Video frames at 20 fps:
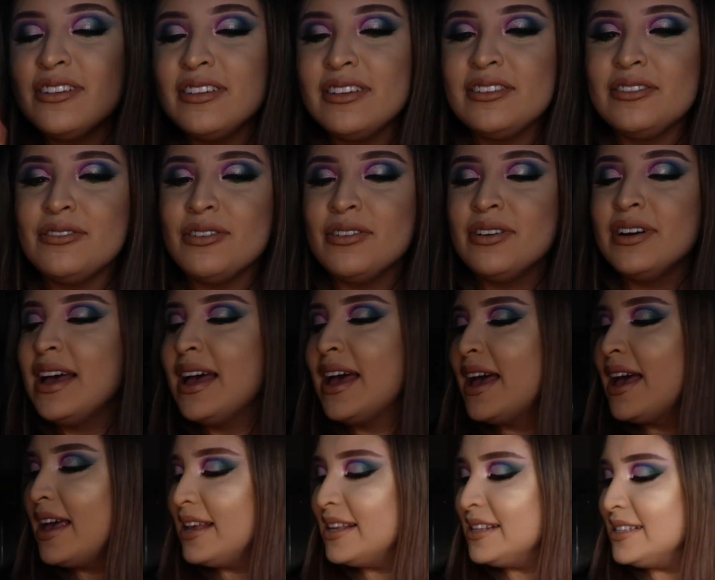your little
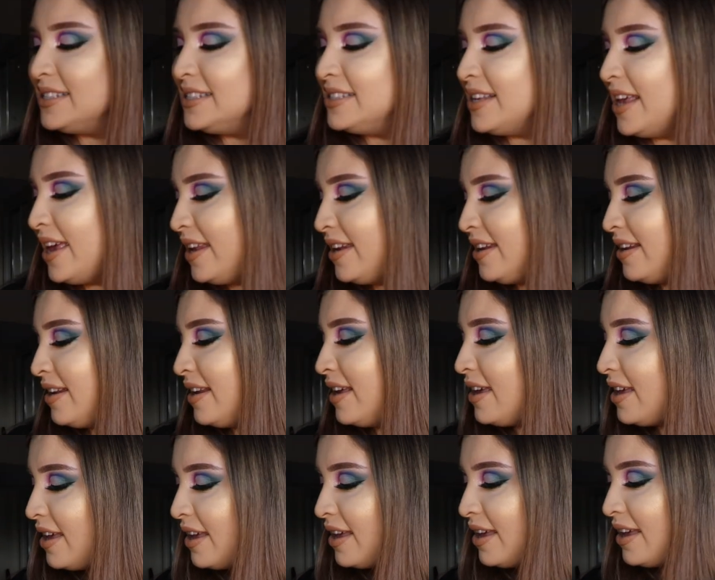
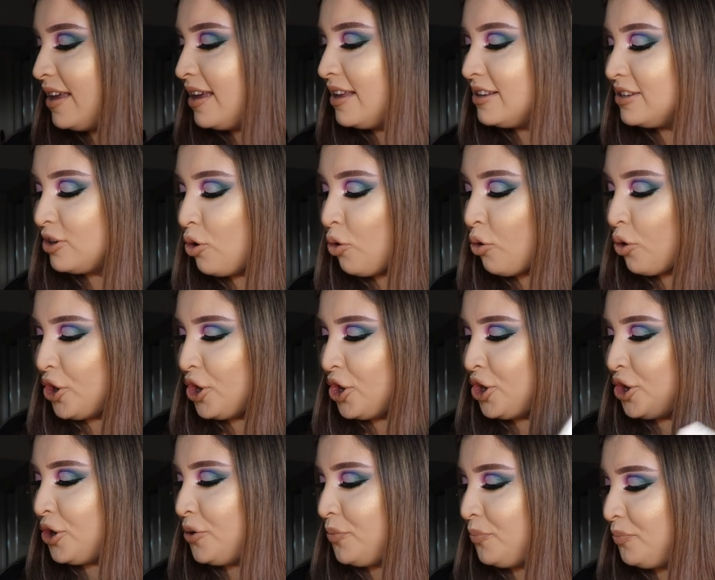zen
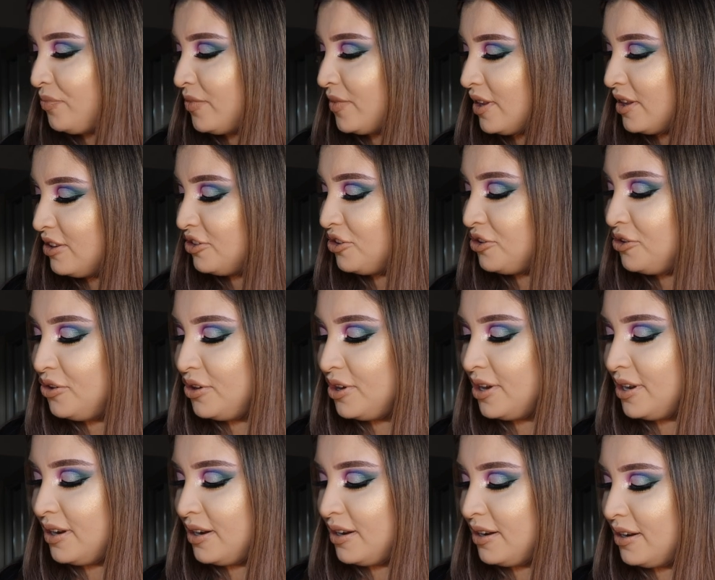corner so you
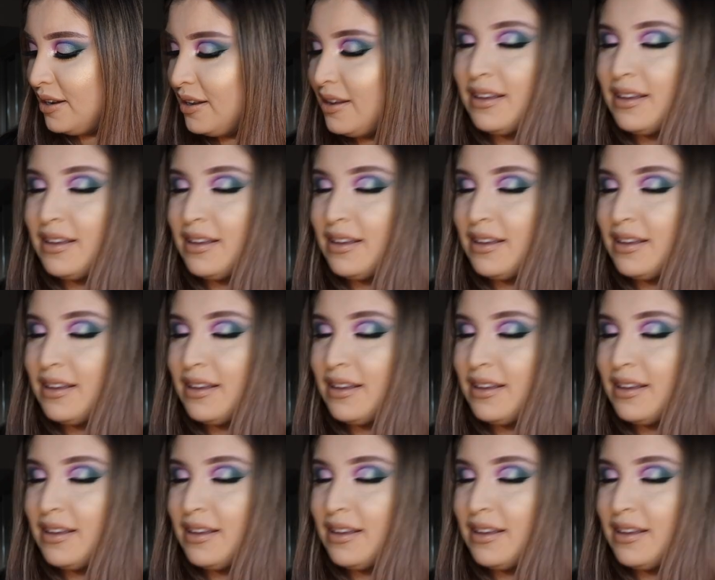can